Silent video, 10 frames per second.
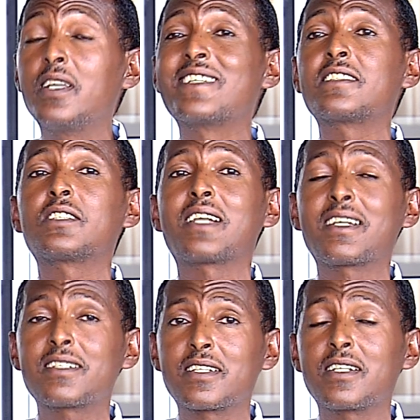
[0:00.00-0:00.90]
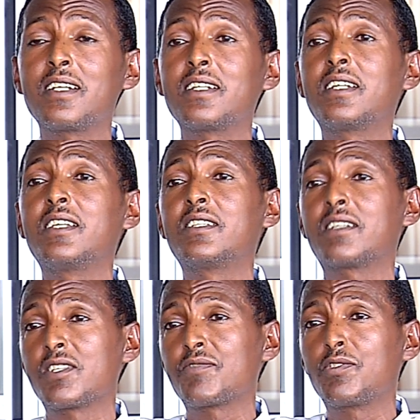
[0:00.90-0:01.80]
structural
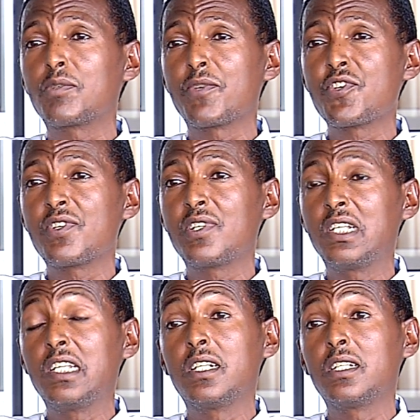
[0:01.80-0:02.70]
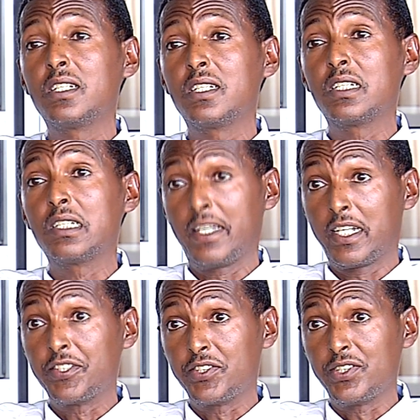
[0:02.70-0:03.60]
transformation in a
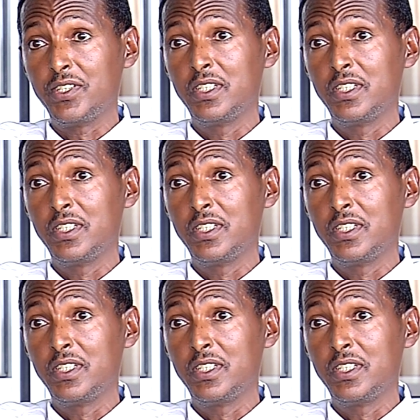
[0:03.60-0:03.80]
country.